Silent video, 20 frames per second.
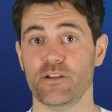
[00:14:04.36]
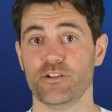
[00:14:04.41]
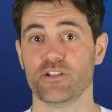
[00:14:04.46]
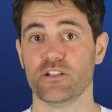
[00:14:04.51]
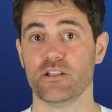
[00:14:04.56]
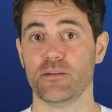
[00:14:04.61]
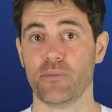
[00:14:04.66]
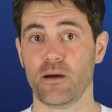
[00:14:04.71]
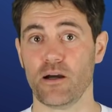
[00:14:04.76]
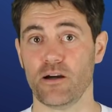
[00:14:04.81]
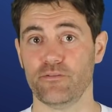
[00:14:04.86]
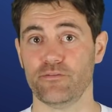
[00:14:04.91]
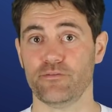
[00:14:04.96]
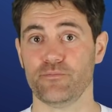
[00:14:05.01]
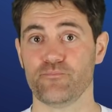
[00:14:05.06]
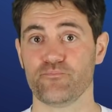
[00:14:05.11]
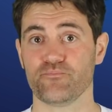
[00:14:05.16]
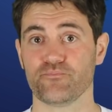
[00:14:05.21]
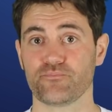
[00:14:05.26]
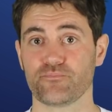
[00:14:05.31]
mentioned
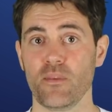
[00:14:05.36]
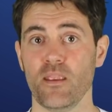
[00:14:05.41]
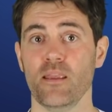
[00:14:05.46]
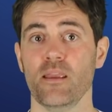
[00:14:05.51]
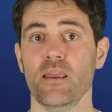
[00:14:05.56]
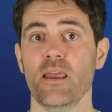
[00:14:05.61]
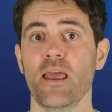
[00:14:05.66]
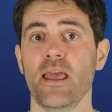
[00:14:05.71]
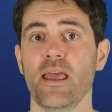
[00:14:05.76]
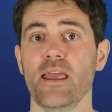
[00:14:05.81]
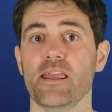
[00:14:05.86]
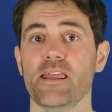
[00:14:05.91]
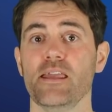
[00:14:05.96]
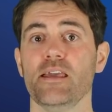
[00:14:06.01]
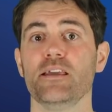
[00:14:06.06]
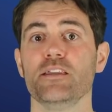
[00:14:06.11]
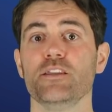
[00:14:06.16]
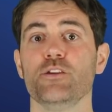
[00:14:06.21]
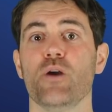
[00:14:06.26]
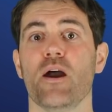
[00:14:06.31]
above.
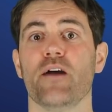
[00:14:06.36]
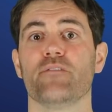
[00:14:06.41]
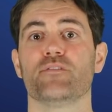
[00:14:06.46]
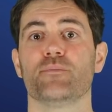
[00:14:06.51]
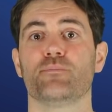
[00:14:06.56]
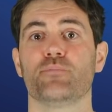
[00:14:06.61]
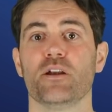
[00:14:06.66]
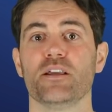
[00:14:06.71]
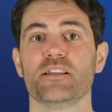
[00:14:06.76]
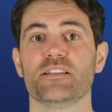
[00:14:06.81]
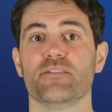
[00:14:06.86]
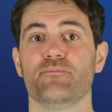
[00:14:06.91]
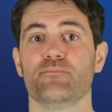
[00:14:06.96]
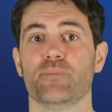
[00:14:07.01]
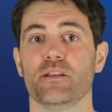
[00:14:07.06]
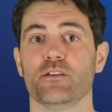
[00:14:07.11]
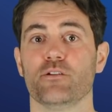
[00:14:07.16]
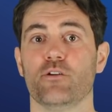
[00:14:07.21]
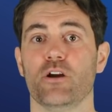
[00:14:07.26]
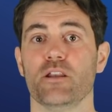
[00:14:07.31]
Here you have the price of
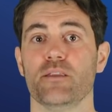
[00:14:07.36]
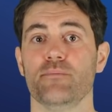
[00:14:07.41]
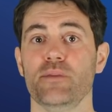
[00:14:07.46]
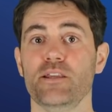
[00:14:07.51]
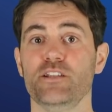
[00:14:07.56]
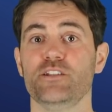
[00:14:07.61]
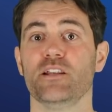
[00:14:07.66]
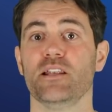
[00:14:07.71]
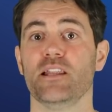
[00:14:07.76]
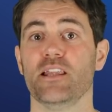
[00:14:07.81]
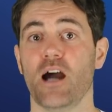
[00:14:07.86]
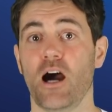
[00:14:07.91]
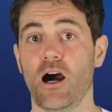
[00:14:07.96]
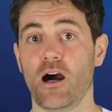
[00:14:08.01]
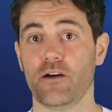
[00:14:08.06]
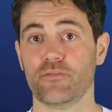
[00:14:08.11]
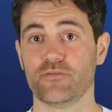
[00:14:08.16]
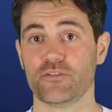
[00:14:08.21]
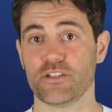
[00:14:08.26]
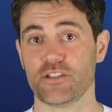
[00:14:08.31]
Bitcoin immediately
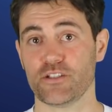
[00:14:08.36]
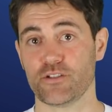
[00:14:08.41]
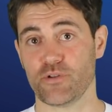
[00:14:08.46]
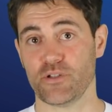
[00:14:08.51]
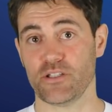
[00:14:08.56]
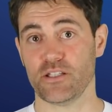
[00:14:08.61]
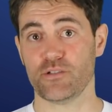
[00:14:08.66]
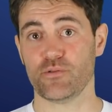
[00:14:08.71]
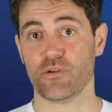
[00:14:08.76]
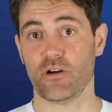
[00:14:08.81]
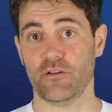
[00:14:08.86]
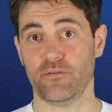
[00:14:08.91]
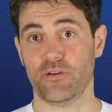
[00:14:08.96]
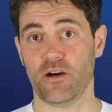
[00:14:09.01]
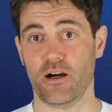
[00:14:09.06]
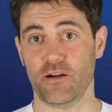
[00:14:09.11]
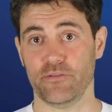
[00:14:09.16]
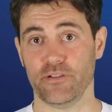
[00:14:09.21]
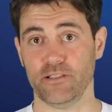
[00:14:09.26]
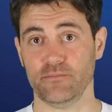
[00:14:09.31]
after the 2012
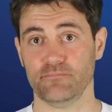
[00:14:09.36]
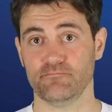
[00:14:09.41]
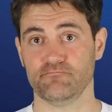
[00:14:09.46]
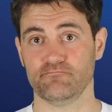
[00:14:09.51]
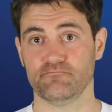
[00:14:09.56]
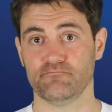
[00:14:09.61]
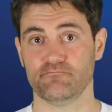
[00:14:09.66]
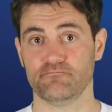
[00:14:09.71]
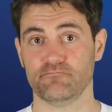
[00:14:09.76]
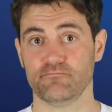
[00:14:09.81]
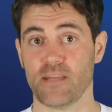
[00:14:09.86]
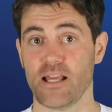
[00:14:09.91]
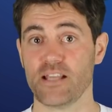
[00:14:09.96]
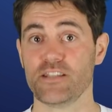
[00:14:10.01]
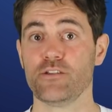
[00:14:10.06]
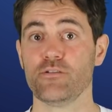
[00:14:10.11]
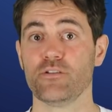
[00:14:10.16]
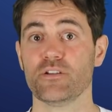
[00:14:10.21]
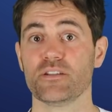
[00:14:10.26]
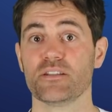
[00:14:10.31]
halving.
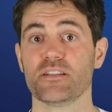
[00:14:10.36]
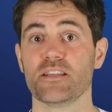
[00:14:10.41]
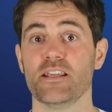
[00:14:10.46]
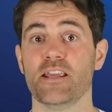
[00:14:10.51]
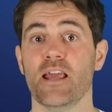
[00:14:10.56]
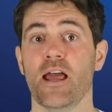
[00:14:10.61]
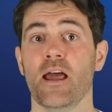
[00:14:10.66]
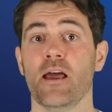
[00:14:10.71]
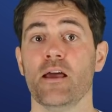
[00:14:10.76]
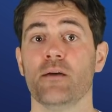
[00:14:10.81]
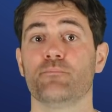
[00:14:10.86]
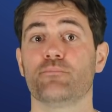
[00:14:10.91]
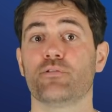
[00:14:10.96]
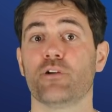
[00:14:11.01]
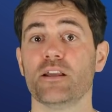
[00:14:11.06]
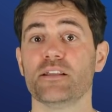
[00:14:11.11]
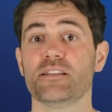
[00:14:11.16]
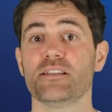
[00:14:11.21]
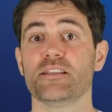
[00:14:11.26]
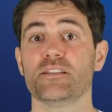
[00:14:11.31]
As you can see,
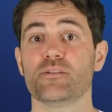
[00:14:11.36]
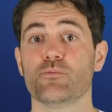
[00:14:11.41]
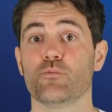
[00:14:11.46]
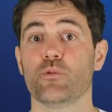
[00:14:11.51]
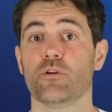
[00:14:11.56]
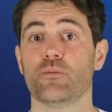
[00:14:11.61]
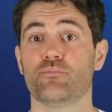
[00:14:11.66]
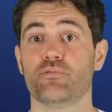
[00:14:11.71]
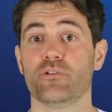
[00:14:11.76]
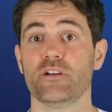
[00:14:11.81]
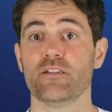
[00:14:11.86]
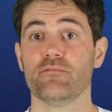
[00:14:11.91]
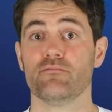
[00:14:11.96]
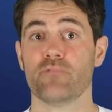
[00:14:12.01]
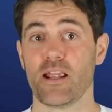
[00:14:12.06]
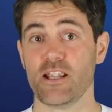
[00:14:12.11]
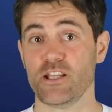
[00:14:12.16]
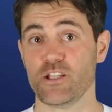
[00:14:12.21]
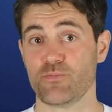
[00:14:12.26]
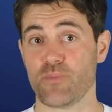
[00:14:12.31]
prices were pretty
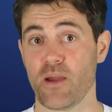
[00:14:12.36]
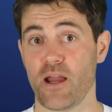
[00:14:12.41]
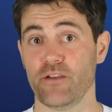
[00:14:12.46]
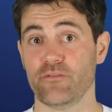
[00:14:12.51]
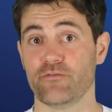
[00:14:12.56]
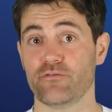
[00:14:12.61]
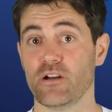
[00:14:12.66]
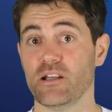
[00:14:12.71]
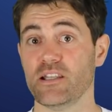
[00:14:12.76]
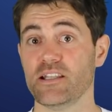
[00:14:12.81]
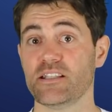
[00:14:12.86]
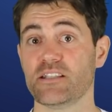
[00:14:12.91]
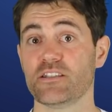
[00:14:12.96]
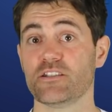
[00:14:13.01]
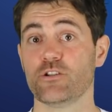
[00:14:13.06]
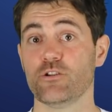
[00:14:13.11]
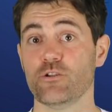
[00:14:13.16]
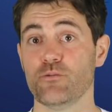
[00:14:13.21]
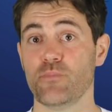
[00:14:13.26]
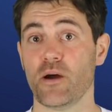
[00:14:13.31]
range bound for at
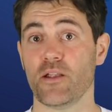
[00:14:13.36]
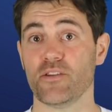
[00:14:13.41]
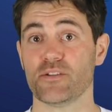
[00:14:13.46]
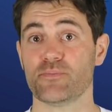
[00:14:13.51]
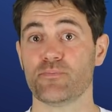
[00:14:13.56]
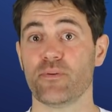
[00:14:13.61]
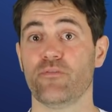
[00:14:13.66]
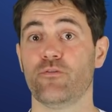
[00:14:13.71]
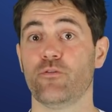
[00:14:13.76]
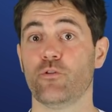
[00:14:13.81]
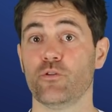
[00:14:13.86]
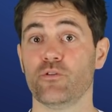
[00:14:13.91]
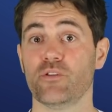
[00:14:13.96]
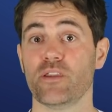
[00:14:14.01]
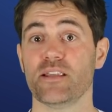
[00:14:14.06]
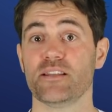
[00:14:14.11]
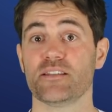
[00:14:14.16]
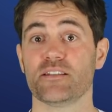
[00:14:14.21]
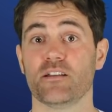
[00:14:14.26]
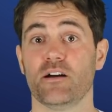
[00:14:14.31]
least two months before
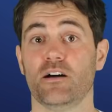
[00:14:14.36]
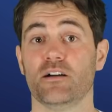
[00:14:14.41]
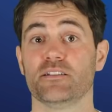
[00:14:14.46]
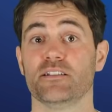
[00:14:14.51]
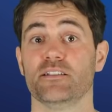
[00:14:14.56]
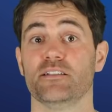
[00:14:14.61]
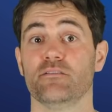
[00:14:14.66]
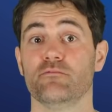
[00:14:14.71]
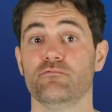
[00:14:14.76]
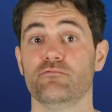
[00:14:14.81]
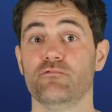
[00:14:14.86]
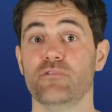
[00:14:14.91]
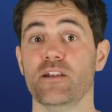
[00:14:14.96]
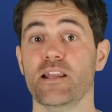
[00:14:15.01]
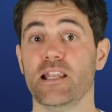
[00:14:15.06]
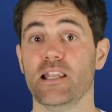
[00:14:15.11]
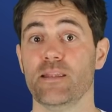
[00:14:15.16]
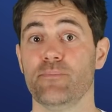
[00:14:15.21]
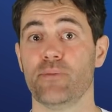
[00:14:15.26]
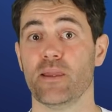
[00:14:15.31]
they started
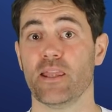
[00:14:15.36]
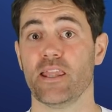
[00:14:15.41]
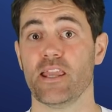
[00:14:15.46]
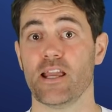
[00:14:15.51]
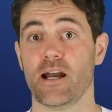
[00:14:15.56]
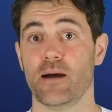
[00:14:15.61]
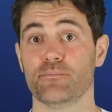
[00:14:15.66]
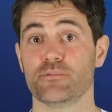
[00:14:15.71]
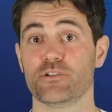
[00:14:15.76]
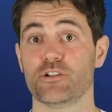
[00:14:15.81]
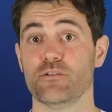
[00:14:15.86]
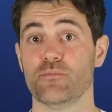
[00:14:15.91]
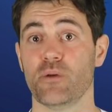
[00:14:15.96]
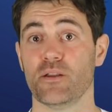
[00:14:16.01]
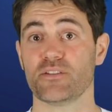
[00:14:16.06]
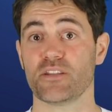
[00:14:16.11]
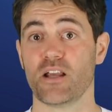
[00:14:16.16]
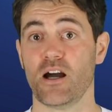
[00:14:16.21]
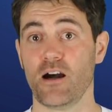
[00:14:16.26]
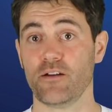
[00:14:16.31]
really picking up two
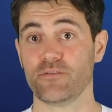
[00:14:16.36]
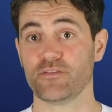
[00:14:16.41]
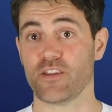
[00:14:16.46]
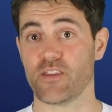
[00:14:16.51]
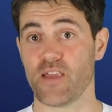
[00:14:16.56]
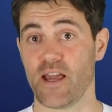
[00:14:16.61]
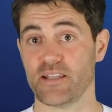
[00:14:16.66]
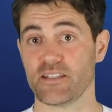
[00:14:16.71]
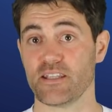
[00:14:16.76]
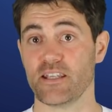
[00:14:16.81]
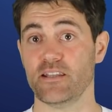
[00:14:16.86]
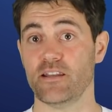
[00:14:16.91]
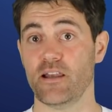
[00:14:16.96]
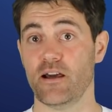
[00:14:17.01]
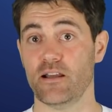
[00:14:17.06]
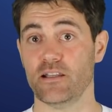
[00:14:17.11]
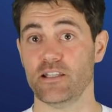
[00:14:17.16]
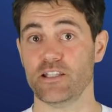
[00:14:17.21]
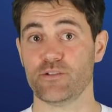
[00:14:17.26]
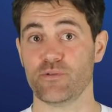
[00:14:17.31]
months after that in
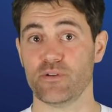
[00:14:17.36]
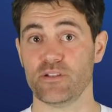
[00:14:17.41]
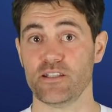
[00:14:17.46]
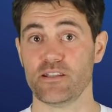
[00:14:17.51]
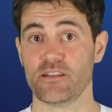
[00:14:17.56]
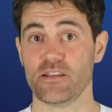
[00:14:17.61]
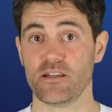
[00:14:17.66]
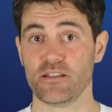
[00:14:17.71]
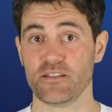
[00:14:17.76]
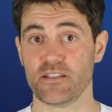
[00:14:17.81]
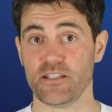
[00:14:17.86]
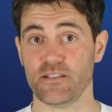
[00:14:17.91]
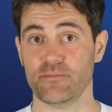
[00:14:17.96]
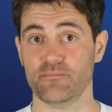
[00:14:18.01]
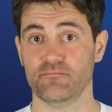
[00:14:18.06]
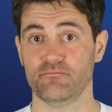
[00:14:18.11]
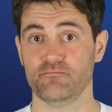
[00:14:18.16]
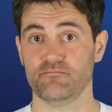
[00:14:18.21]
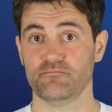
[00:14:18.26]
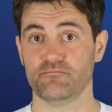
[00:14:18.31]
early
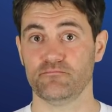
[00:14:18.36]
2013.